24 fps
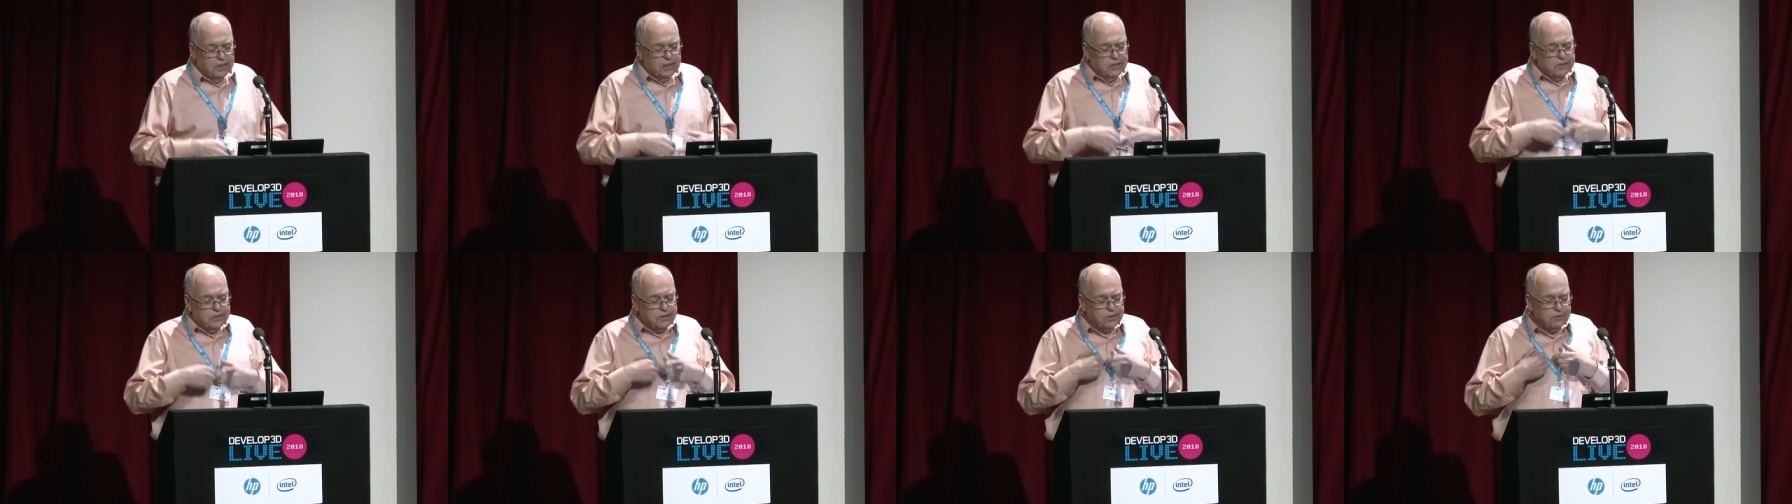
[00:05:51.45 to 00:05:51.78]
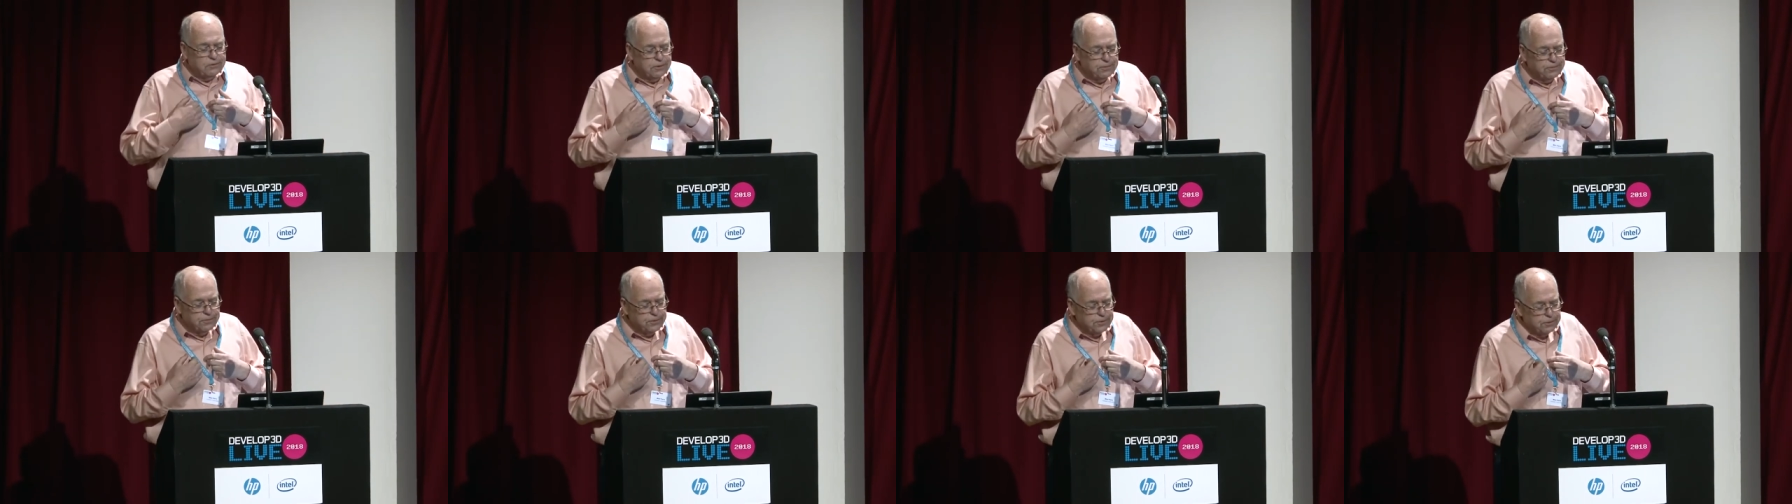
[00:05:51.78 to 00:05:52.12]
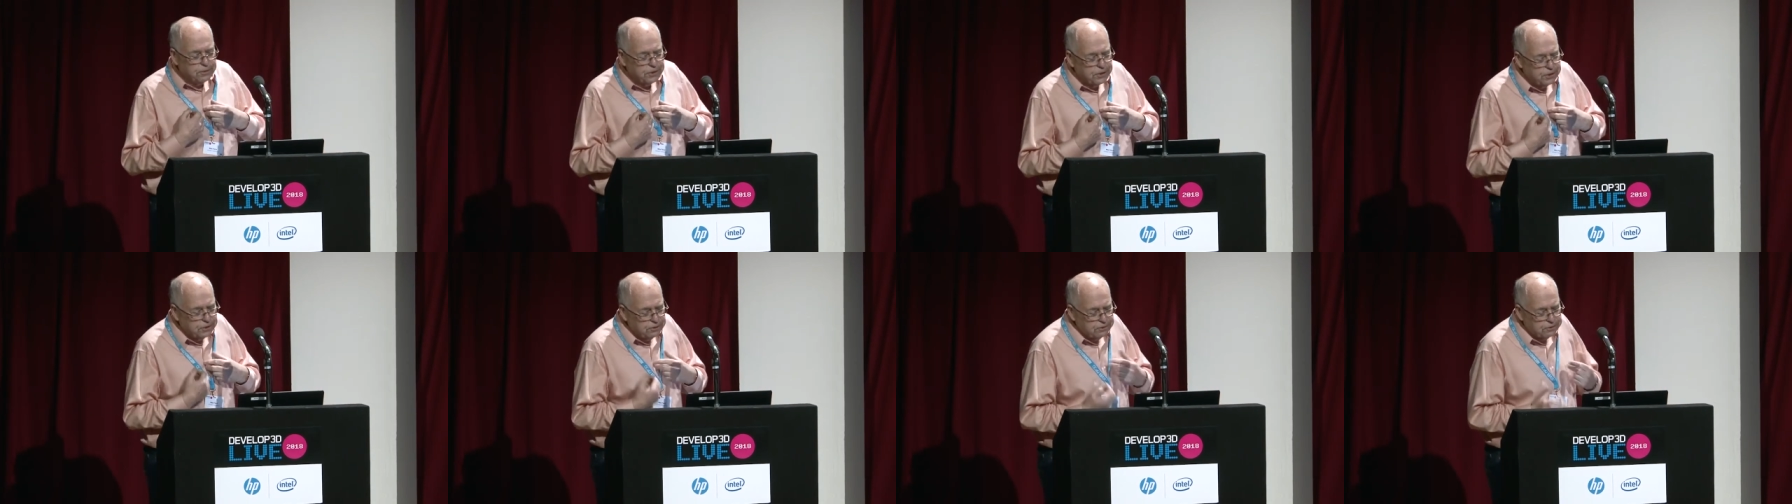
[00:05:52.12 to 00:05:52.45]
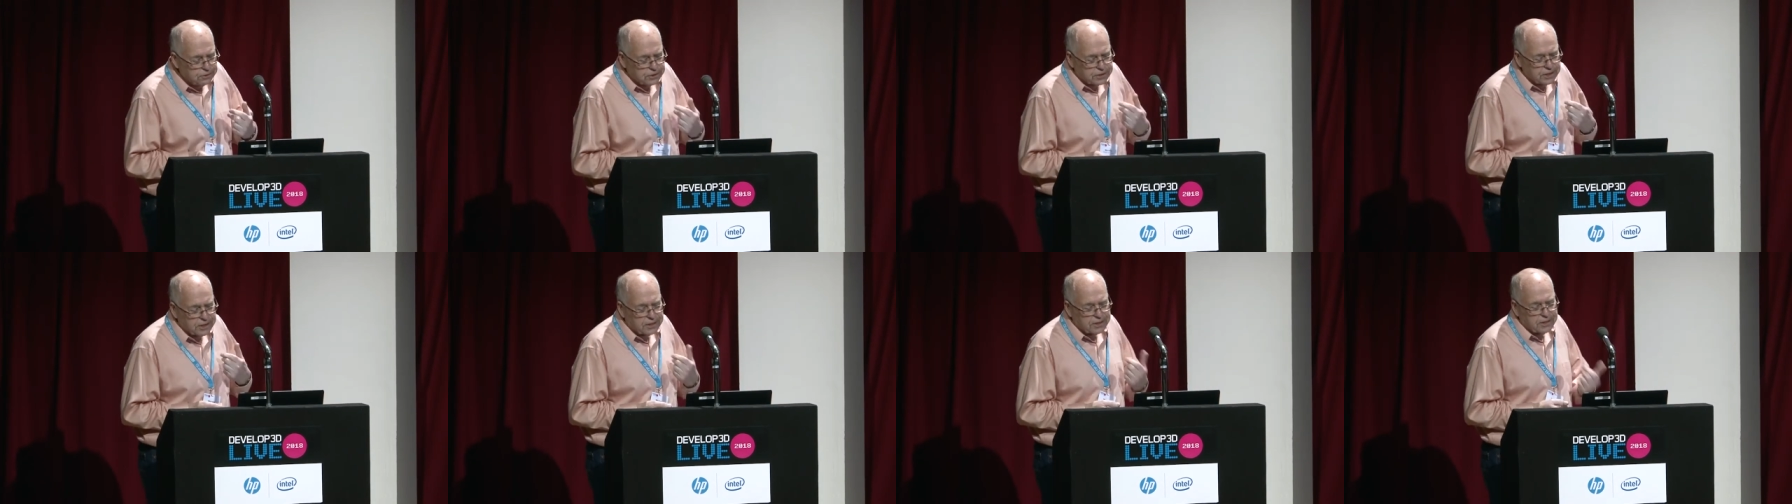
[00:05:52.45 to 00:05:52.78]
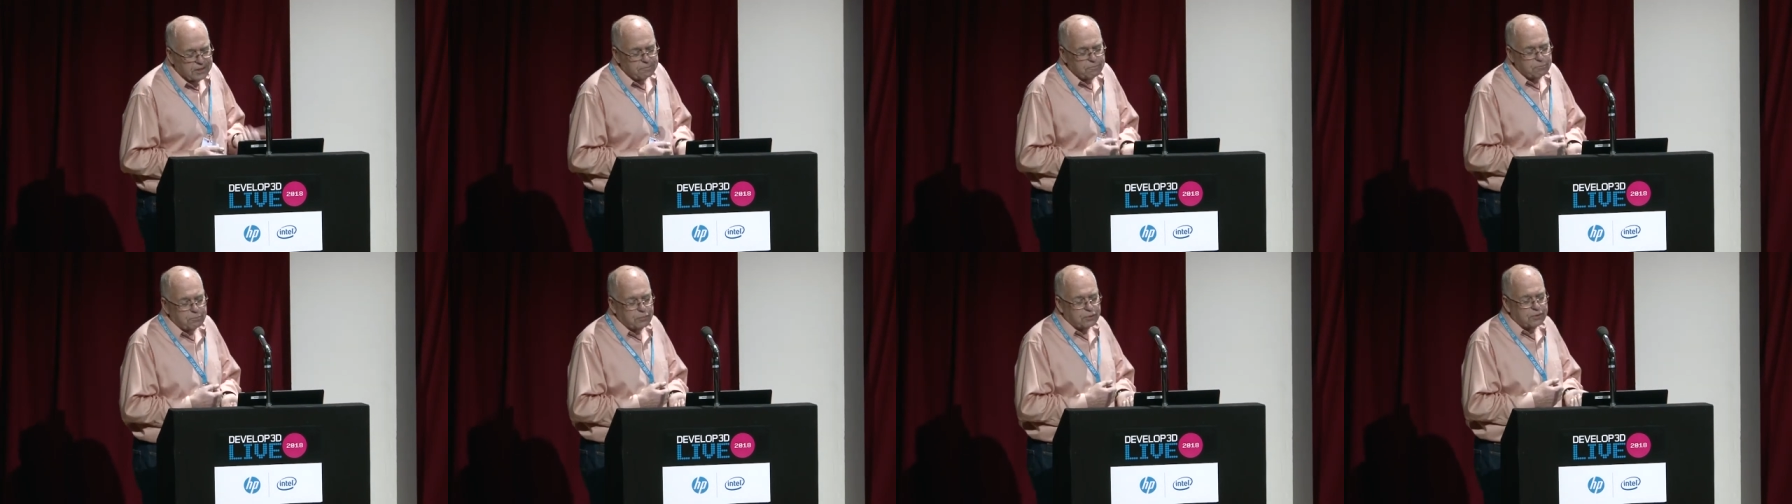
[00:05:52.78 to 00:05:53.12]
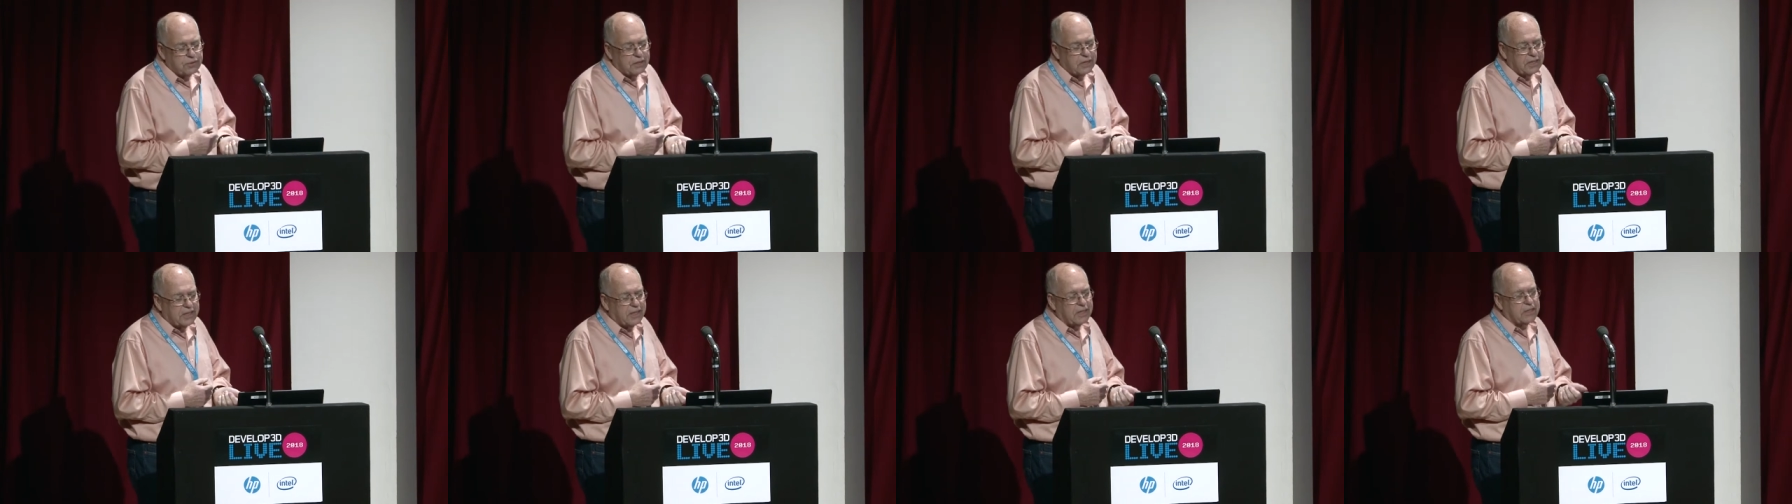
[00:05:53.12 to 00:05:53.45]
So if you're using
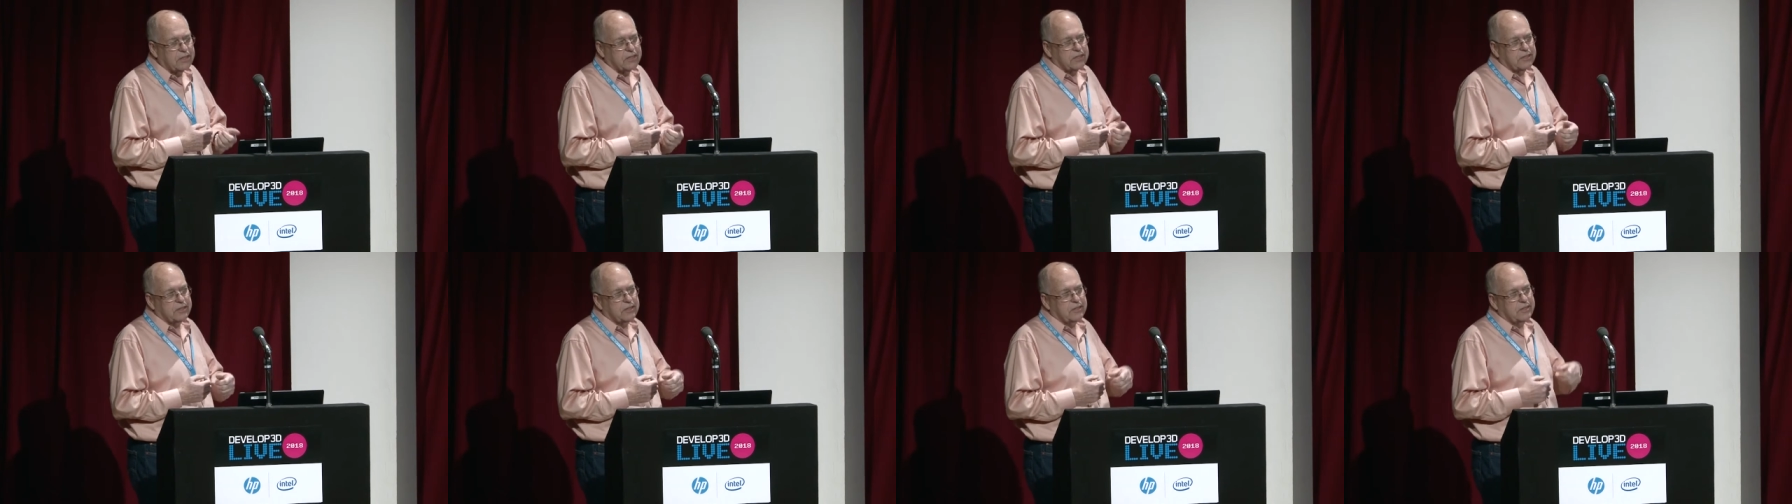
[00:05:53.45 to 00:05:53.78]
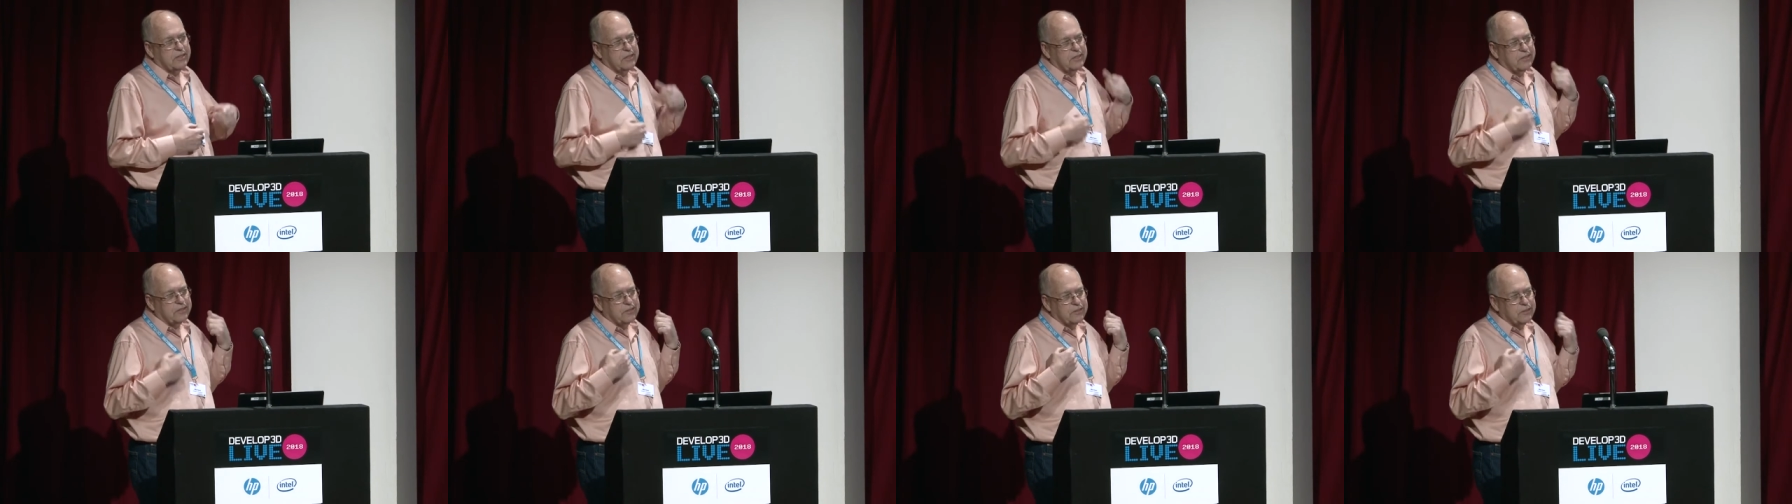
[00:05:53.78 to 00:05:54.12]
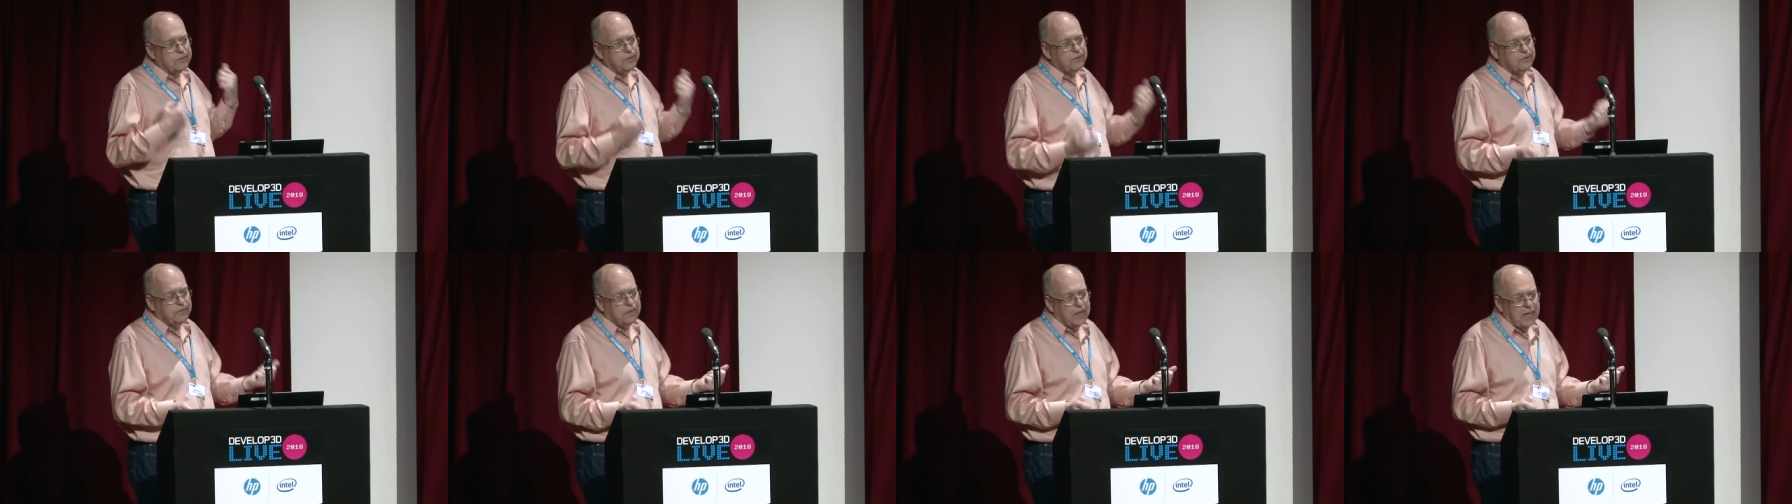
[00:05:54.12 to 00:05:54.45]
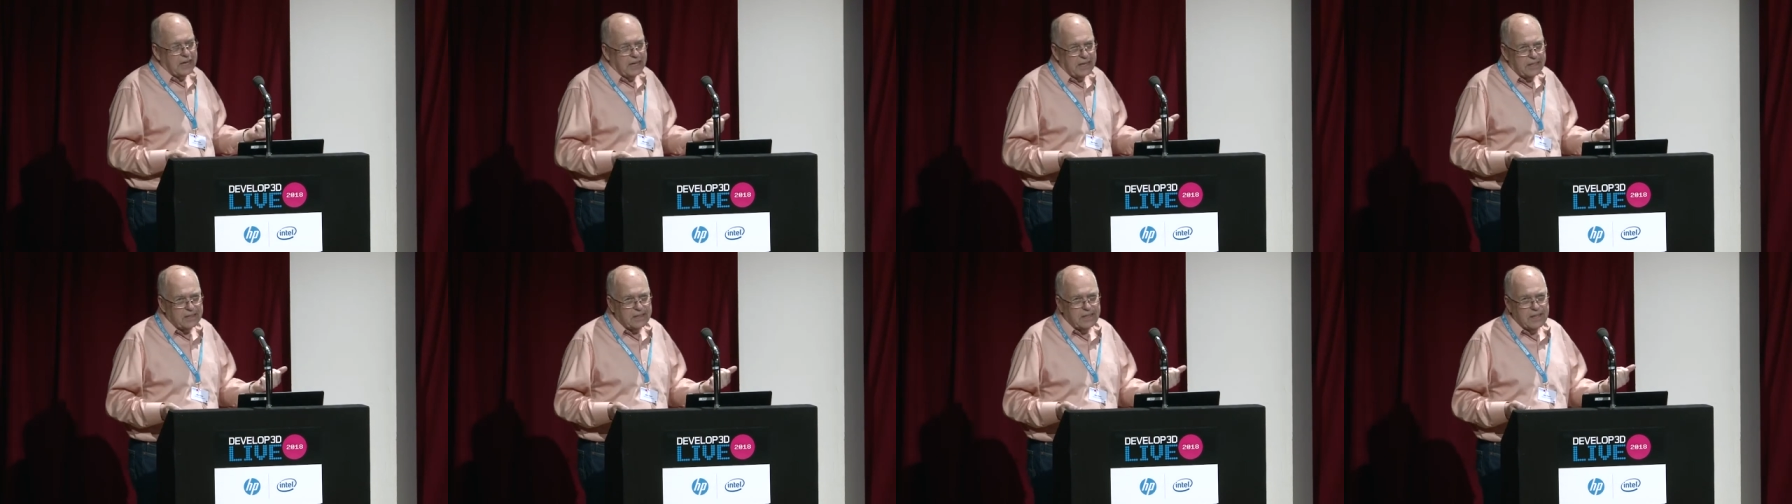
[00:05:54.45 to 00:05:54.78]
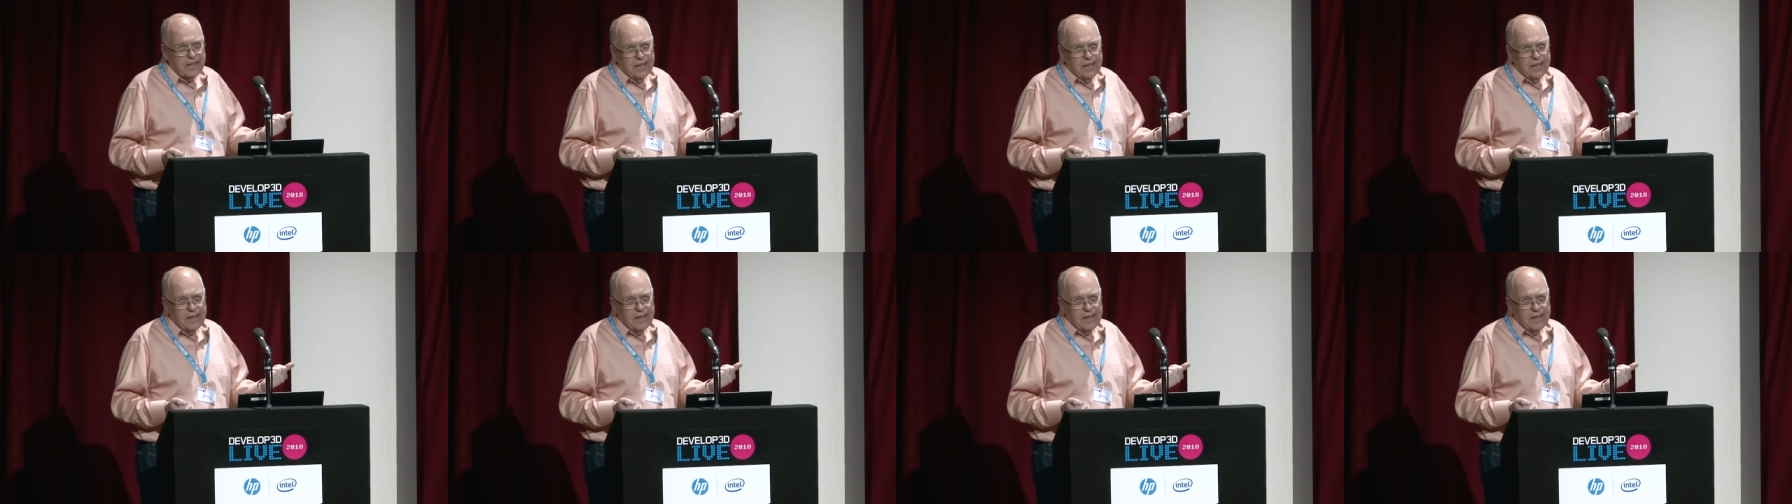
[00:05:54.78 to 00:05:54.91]
products that do that,